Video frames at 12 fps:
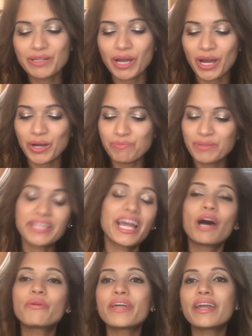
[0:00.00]
Uh, but
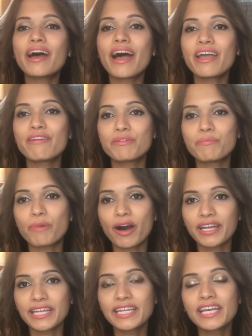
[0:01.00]
now that I have
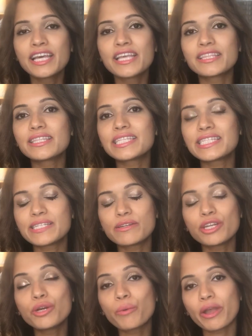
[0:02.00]
embodied this
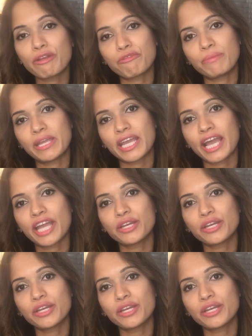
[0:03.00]
new way of being,